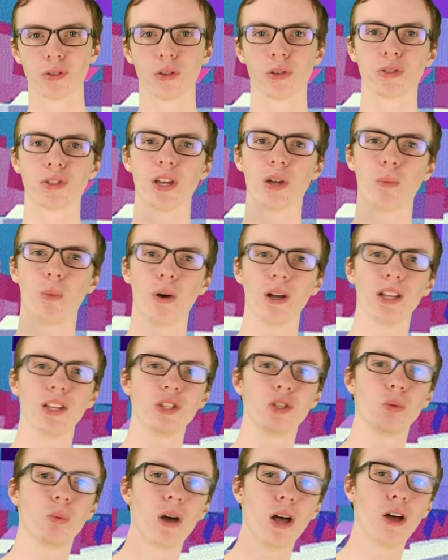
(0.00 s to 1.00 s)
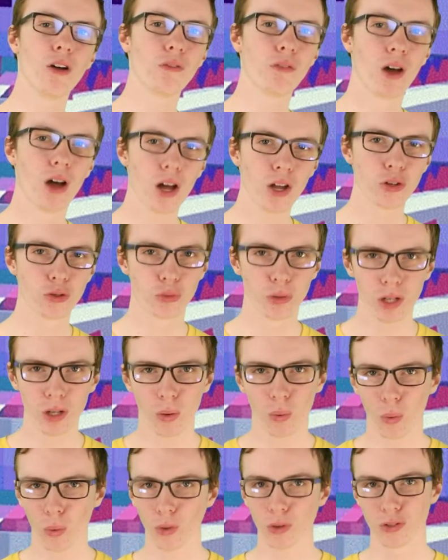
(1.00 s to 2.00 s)
there is a 1 in 1200
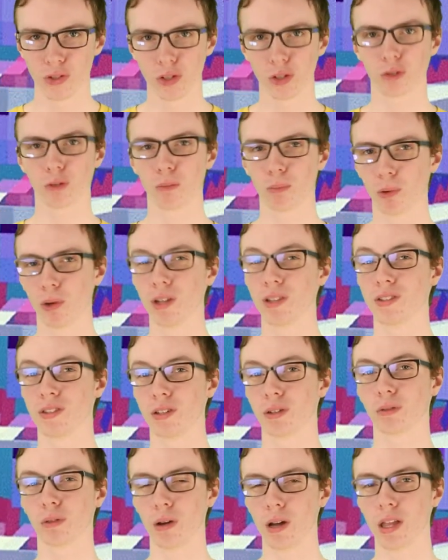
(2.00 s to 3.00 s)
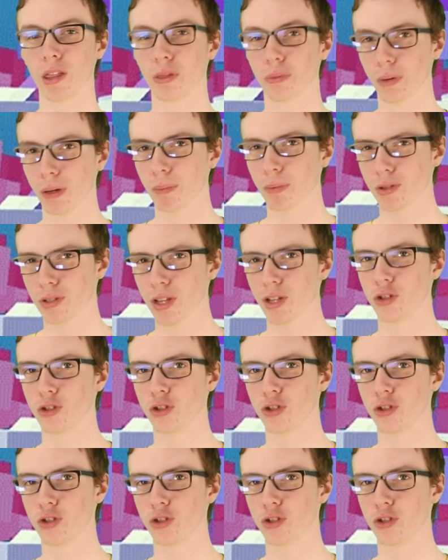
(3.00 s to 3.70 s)
or 0.083%